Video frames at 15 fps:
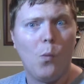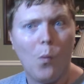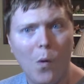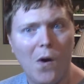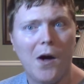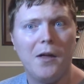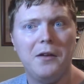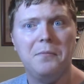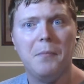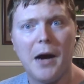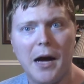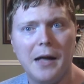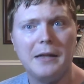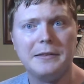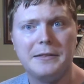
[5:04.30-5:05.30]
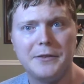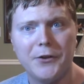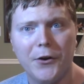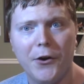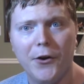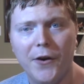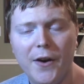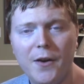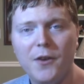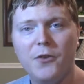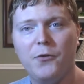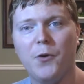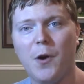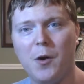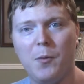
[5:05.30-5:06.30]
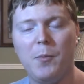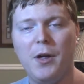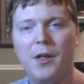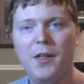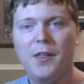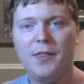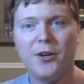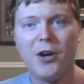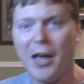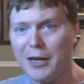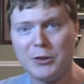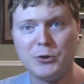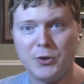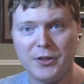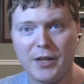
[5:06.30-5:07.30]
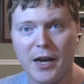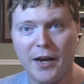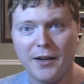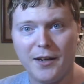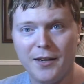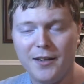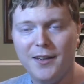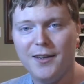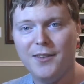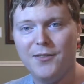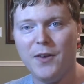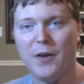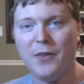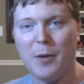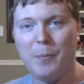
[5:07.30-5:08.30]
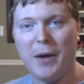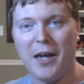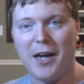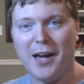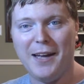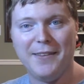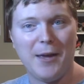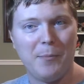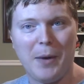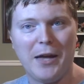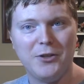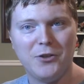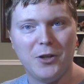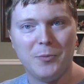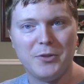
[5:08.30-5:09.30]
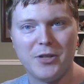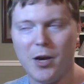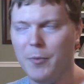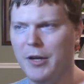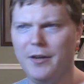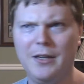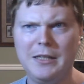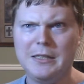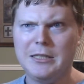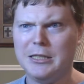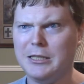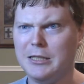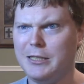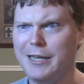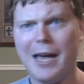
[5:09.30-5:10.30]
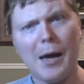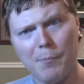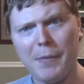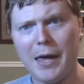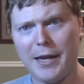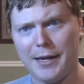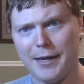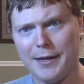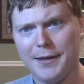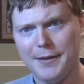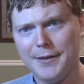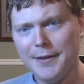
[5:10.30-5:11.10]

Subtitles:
one monster from their extra deck on that Pendulum summon? Not many.